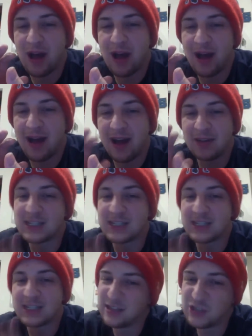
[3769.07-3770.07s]
I was gonna say
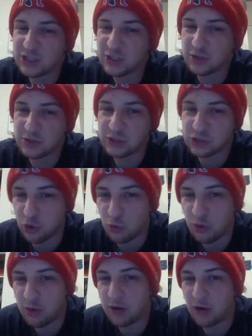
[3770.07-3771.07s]
this just goes to show
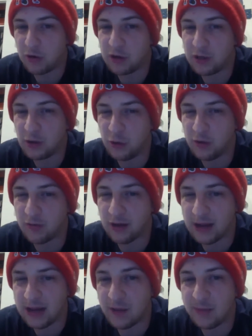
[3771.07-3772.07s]
where we're holding Luka right
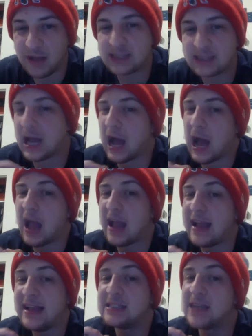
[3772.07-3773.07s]
now, because
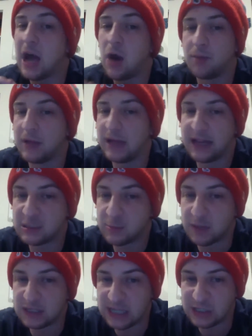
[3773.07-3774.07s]
he's outplayed
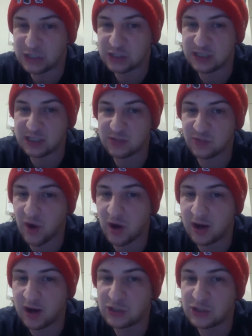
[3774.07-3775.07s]
expectations thus far.
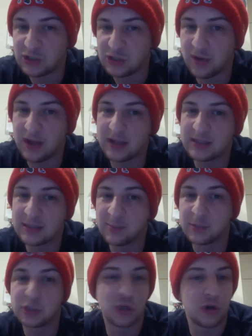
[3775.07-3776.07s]
He's shown us
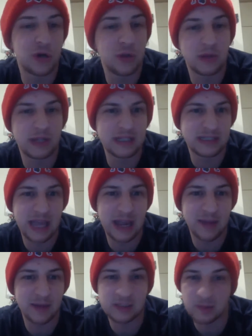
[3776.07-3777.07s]
maturity with his game,
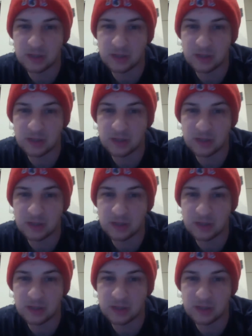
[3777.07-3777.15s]
especially